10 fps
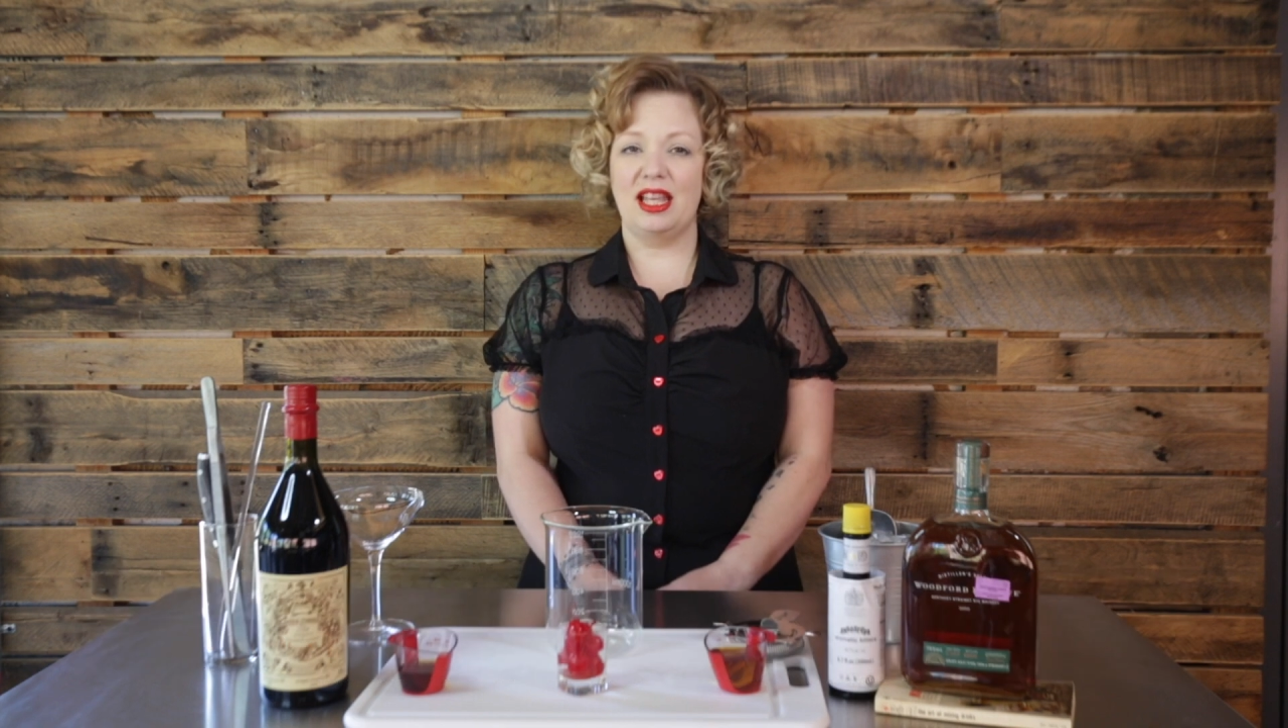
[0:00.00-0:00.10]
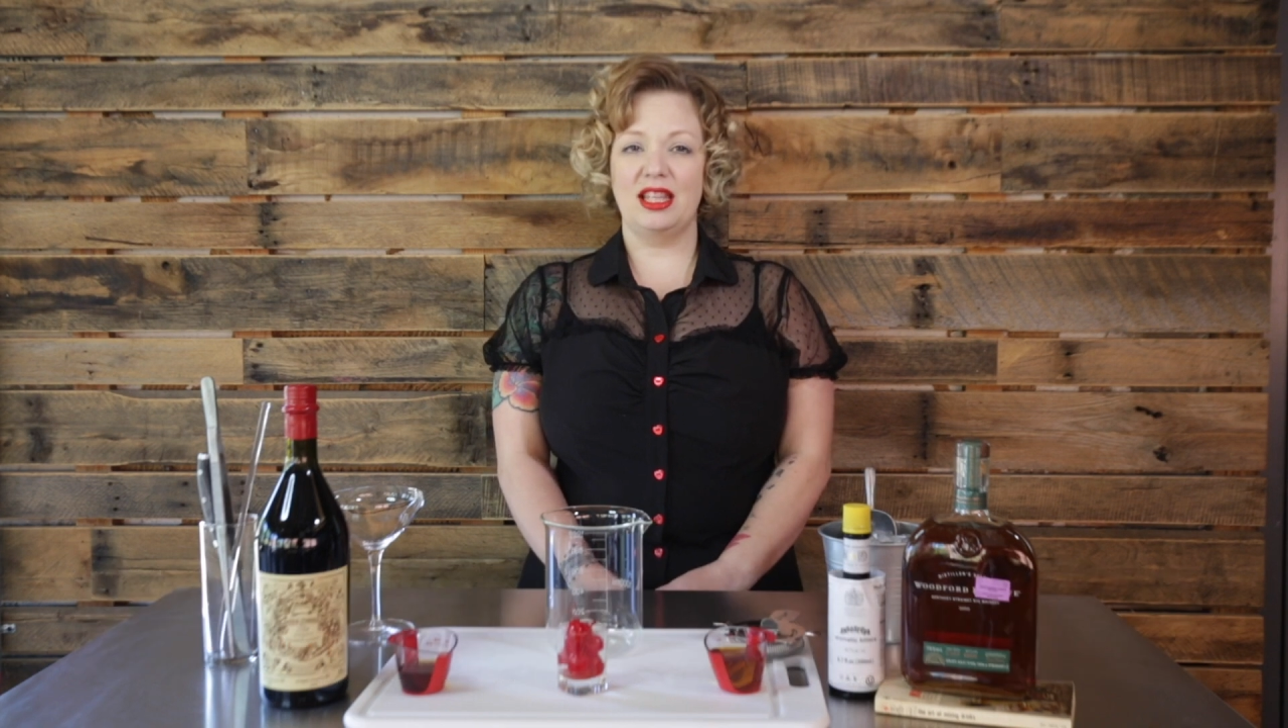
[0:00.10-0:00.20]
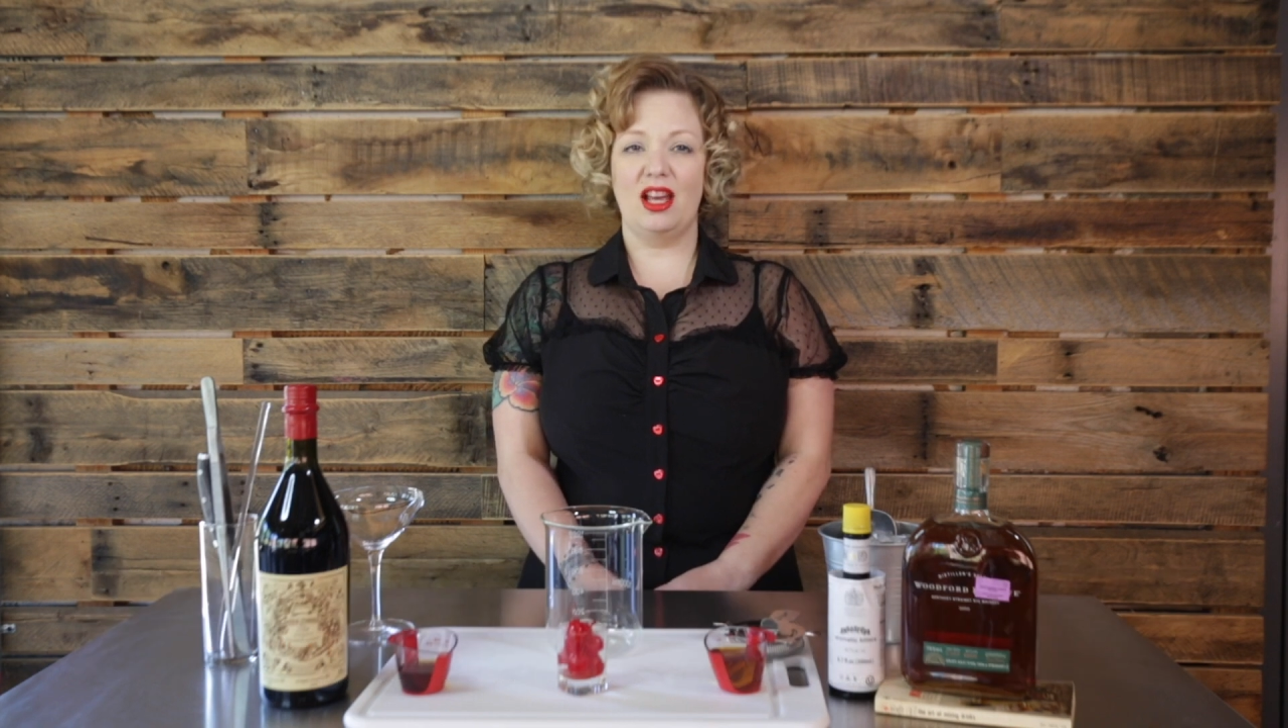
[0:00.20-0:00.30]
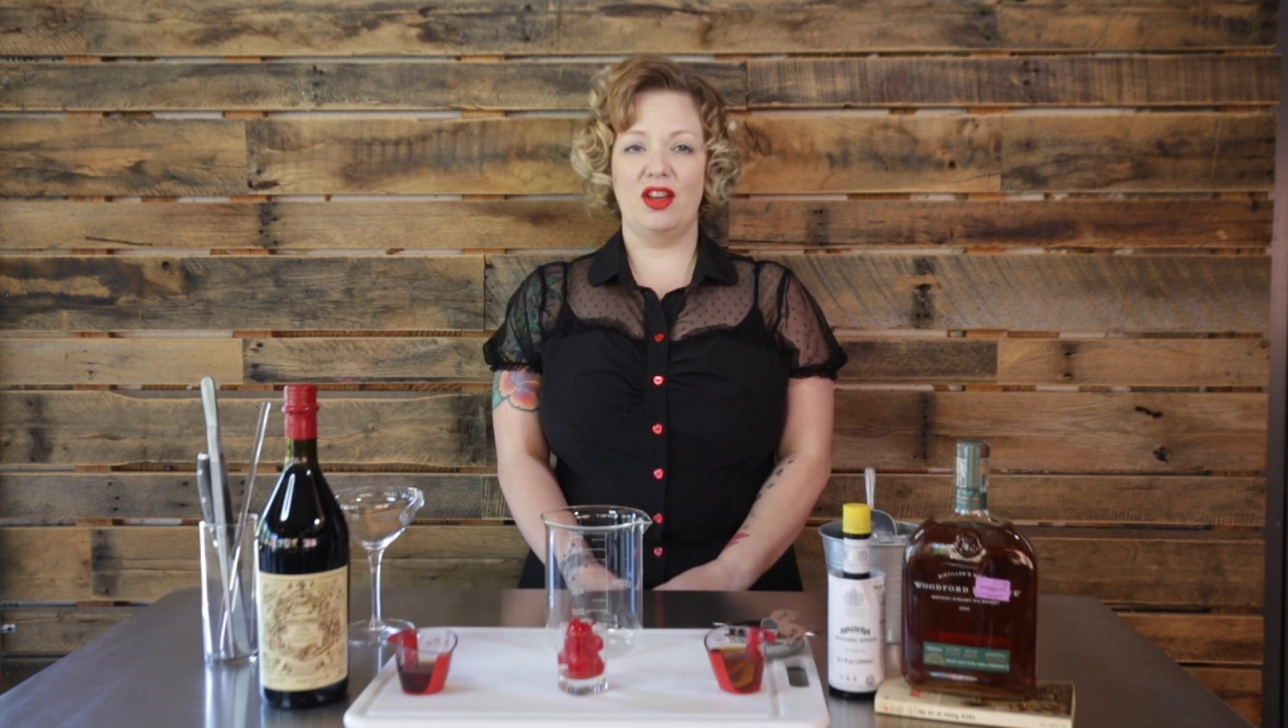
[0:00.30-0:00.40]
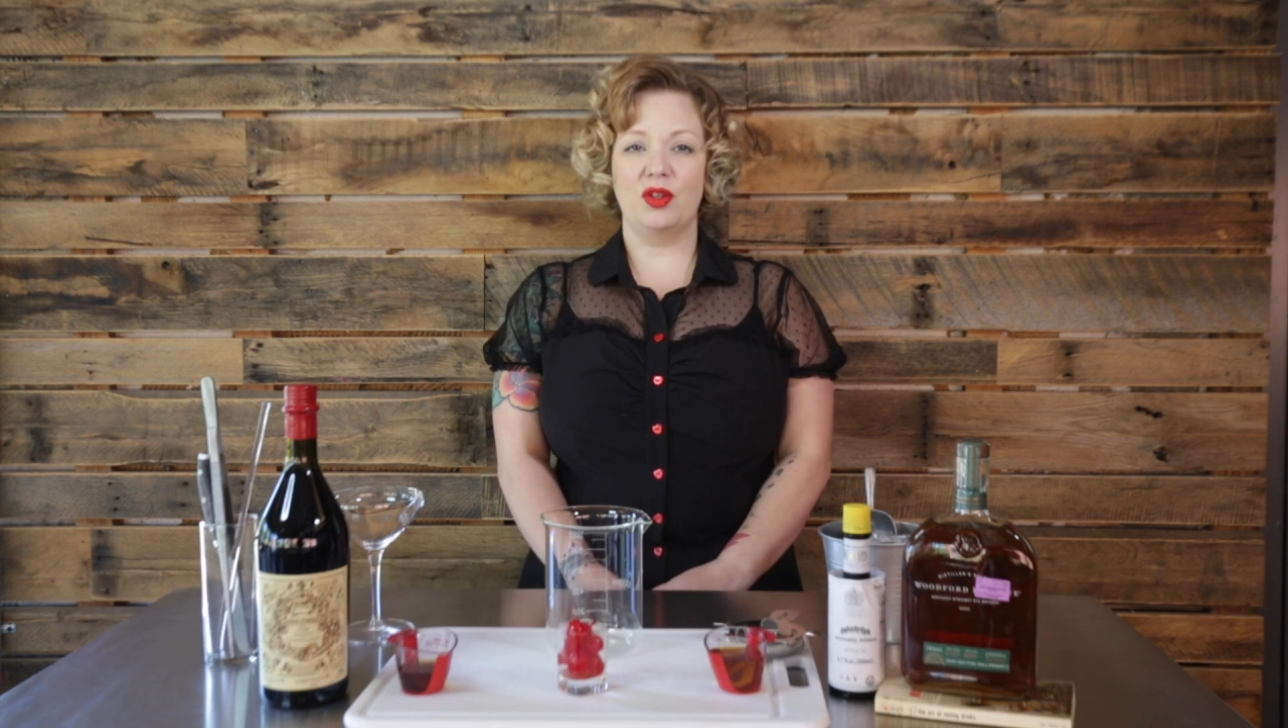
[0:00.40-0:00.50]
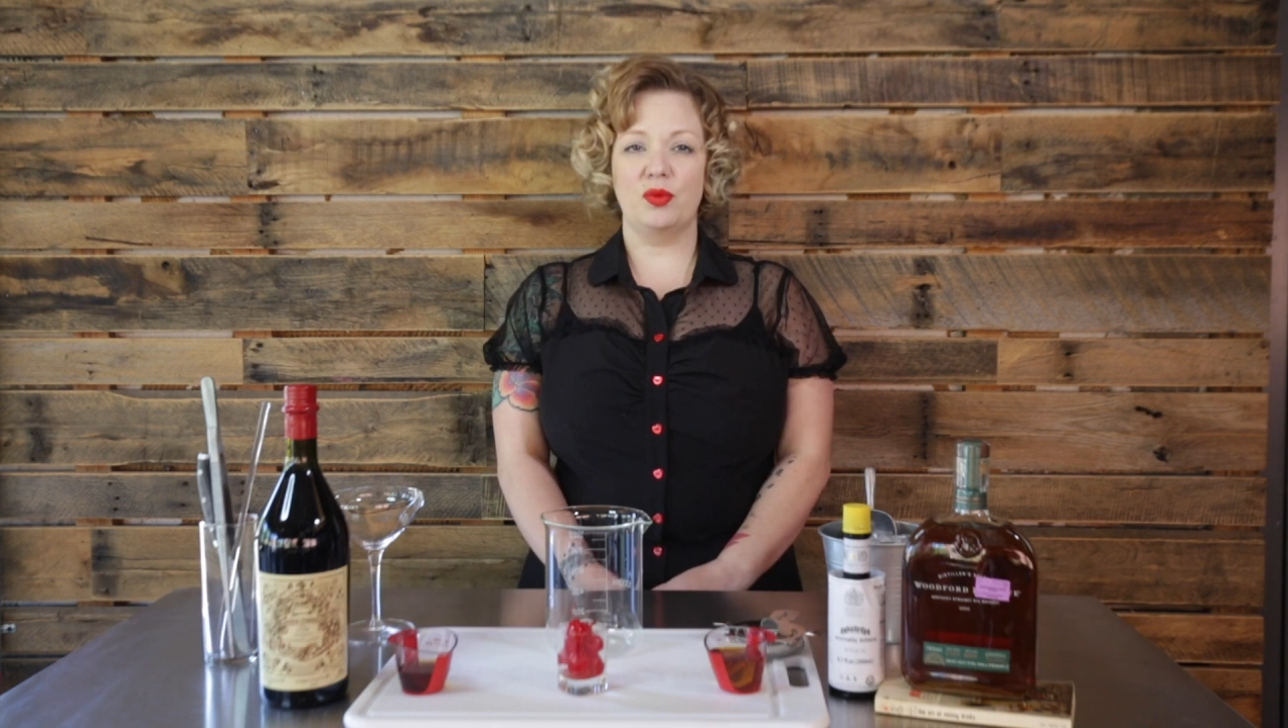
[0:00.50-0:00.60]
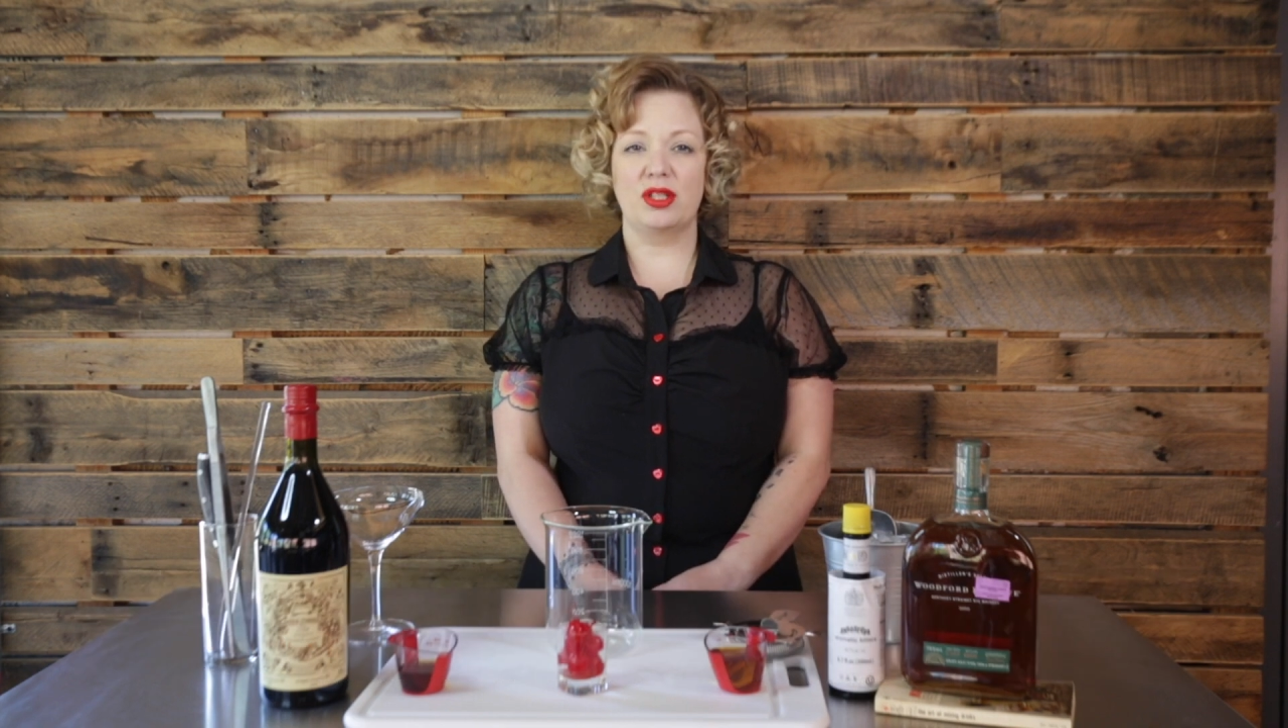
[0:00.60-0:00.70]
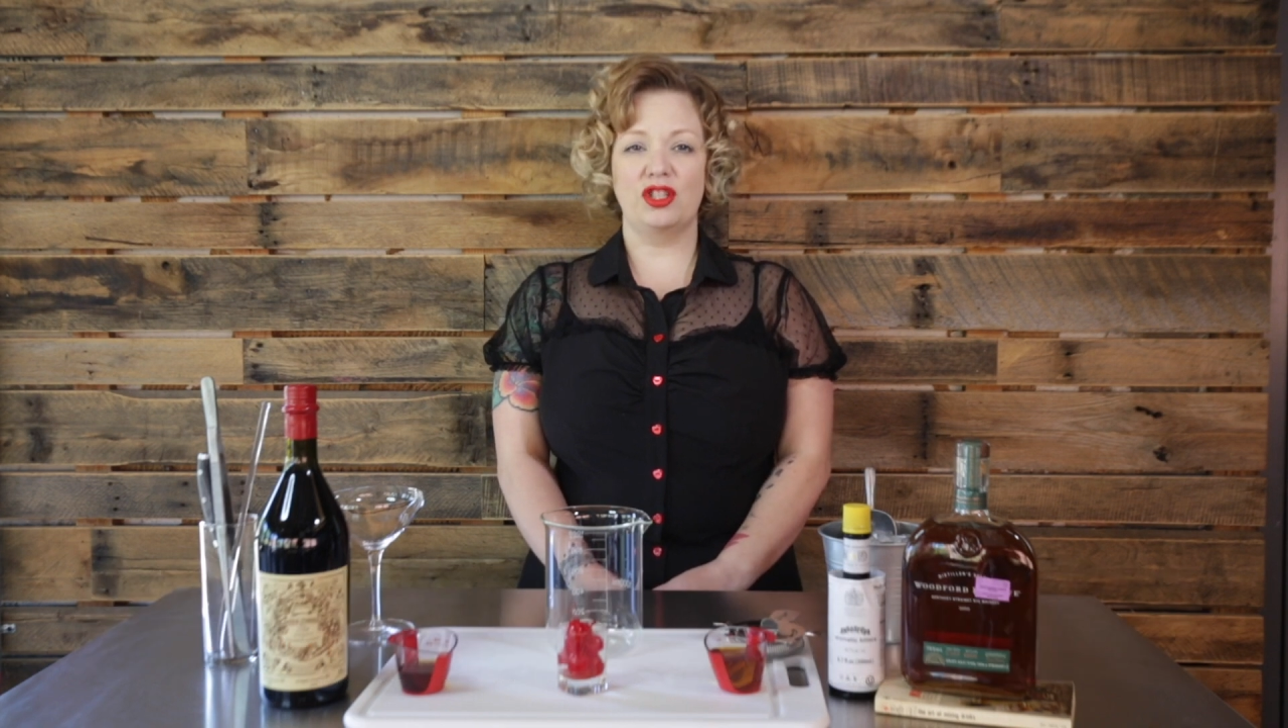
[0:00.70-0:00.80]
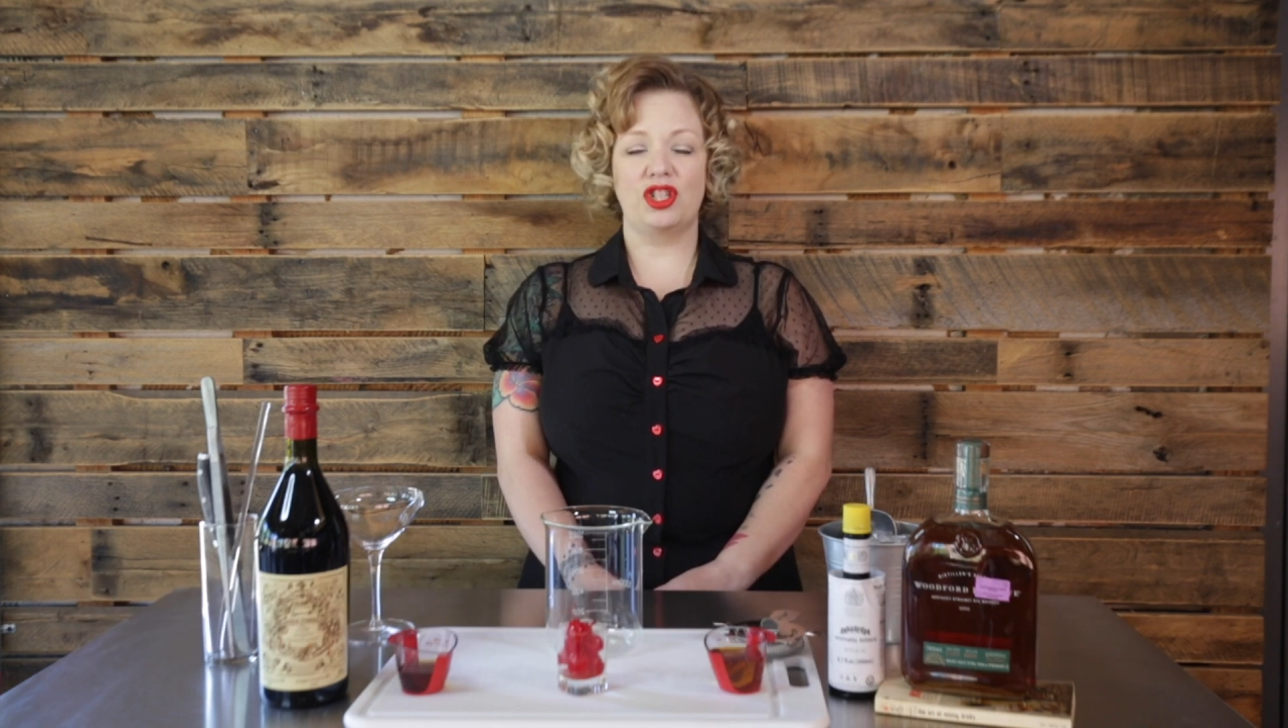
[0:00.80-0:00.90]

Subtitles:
and the other was a